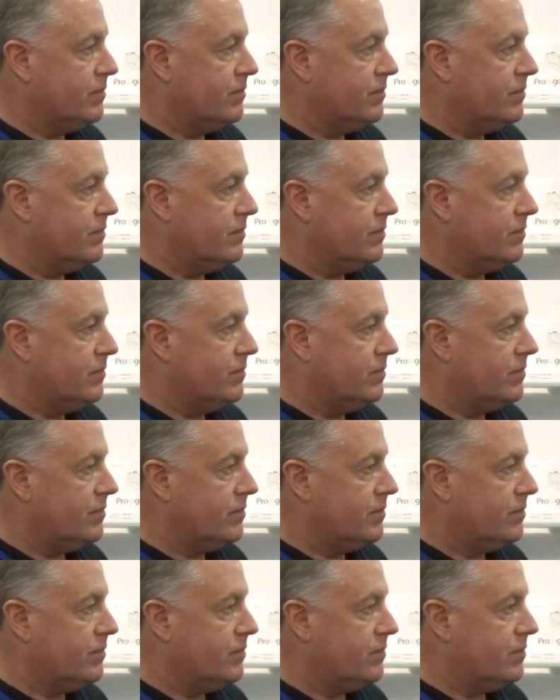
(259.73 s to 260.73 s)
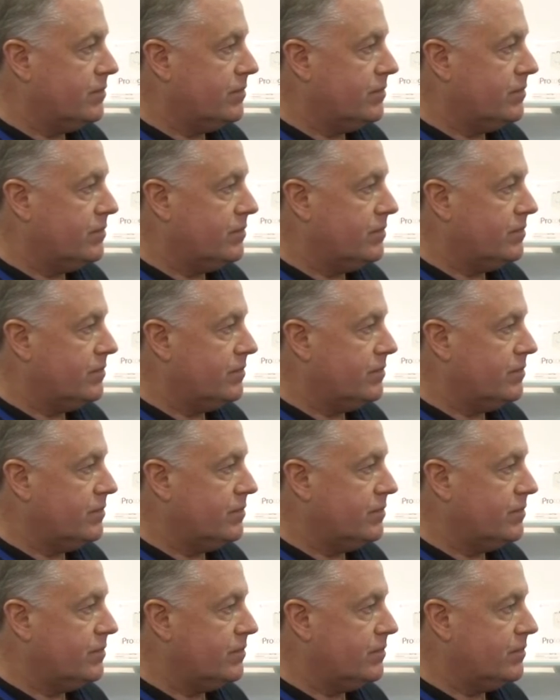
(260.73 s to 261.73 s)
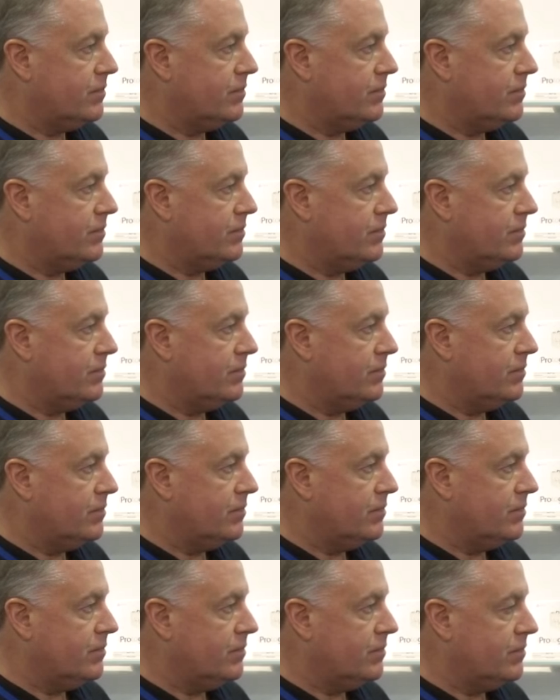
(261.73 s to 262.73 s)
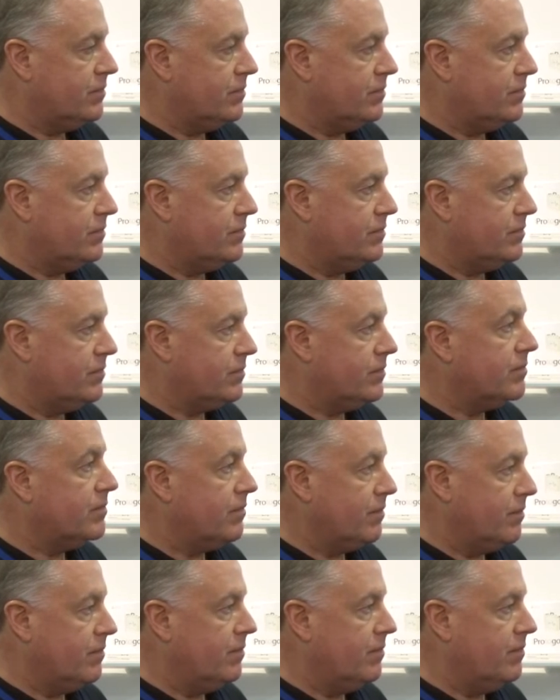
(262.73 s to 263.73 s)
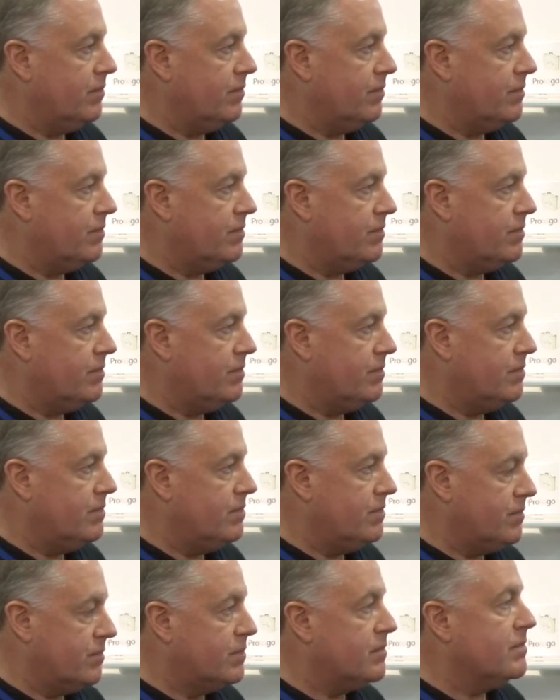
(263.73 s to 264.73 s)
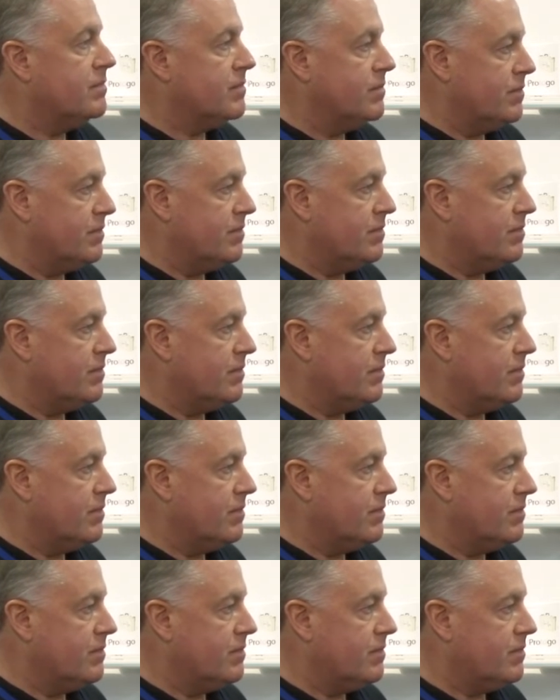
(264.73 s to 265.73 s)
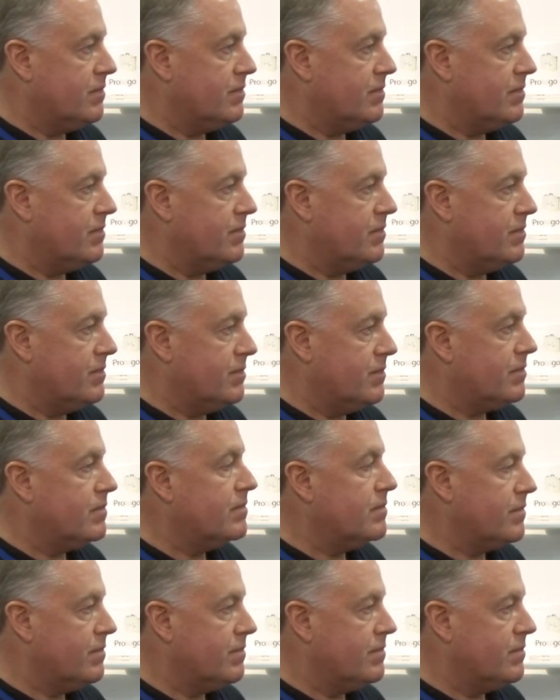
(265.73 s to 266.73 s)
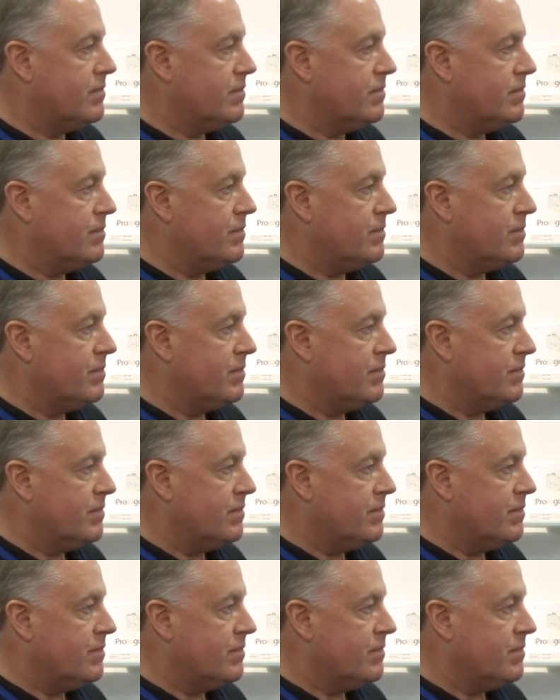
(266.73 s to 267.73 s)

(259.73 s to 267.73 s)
The person shown says nothing.